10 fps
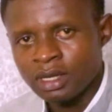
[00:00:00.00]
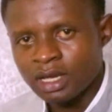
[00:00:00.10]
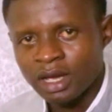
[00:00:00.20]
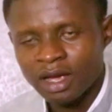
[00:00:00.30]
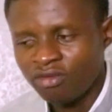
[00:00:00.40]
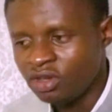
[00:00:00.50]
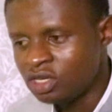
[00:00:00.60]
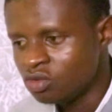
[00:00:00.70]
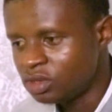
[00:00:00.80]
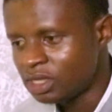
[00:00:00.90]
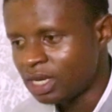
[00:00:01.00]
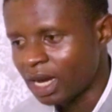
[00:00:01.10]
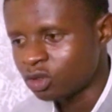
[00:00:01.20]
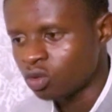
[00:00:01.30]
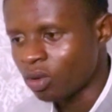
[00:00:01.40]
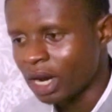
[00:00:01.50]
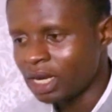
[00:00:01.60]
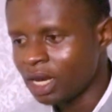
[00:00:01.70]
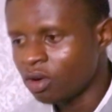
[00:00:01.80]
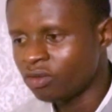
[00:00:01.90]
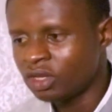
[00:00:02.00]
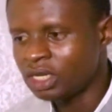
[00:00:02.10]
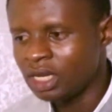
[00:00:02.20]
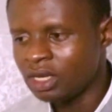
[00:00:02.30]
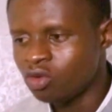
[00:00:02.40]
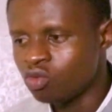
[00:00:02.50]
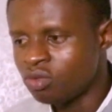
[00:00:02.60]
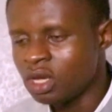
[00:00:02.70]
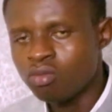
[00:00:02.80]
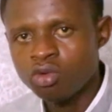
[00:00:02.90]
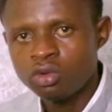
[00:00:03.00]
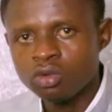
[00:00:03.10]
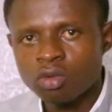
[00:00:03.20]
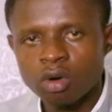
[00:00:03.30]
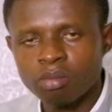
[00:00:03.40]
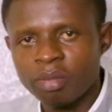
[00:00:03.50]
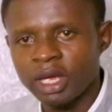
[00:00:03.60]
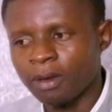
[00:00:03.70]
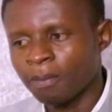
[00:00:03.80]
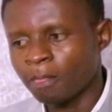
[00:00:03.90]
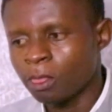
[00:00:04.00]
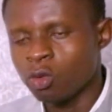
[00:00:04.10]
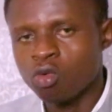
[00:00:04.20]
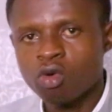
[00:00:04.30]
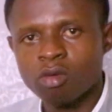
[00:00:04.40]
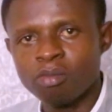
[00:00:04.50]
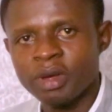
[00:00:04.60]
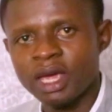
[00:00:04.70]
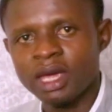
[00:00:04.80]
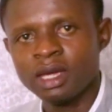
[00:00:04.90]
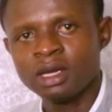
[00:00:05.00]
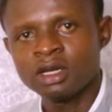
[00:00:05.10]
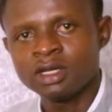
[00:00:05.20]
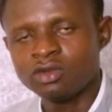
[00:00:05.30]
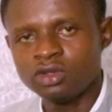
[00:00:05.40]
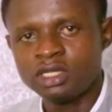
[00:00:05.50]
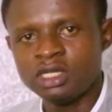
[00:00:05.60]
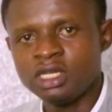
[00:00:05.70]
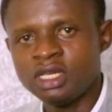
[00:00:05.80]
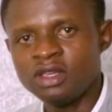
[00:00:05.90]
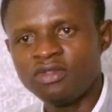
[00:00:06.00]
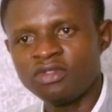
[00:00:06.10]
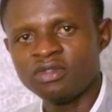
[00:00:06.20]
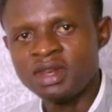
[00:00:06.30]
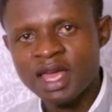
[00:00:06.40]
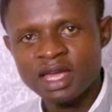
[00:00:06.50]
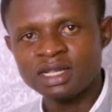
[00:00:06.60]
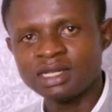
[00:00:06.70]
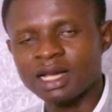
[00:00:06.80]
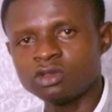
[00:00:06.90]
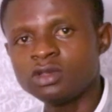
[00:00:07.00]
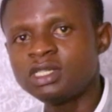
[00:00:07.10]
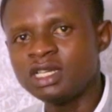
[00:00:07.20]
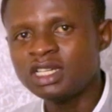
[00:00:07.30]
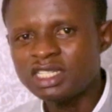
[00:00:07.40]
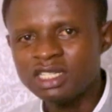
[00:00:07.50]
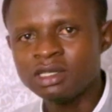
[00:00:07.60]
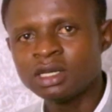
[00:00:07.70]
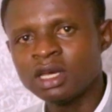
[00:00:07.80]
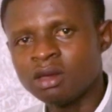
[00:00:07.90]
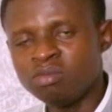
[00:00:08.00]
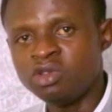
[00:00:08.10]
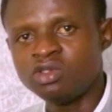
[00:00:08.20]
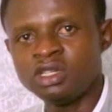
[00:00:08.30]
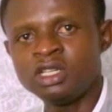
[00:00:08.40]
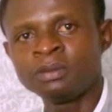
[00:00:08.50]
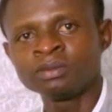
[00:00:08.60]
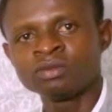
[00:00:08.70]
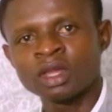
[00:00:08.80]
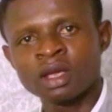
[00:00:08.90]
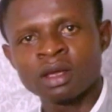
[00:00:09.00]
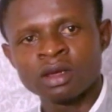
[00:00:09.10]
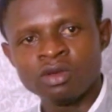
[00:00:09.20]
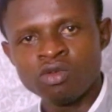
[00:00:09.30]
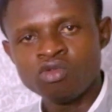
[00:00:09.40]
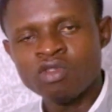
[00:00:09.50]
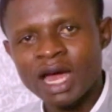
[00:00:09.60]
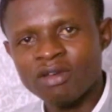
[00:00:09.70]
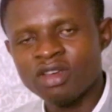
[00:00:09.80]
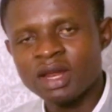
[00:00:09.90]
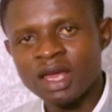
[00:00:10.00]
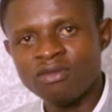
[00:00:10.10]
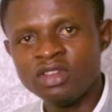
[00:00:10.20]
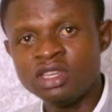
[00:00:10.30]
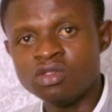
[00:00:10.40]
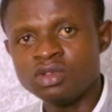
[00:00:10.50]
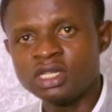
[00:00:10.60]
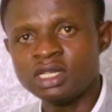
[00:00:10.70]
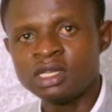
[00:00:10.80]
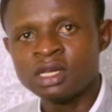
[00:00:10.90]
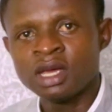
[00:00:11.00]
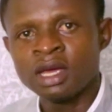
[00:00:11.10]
heavy duty car. So at the end of the day, you'll be able to compare. You compare to see if there is association between you driving heavy duty